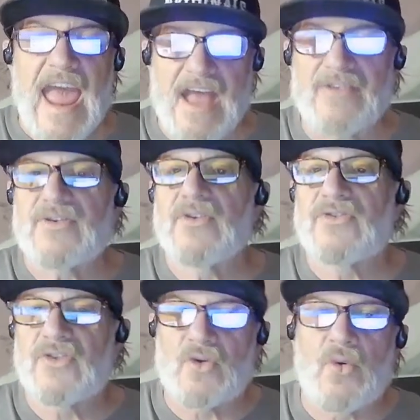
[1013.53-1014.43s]

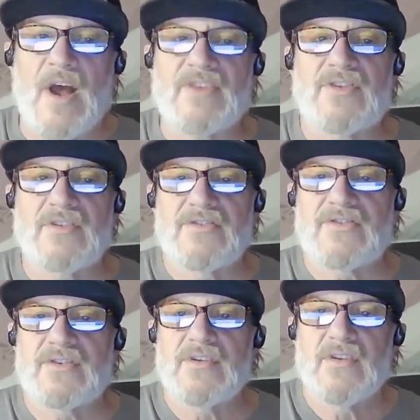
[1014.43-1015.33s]
answers to
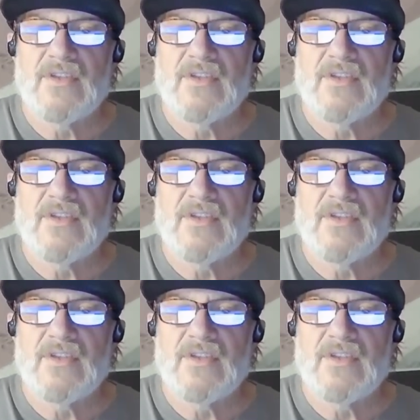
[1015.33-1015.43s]
questions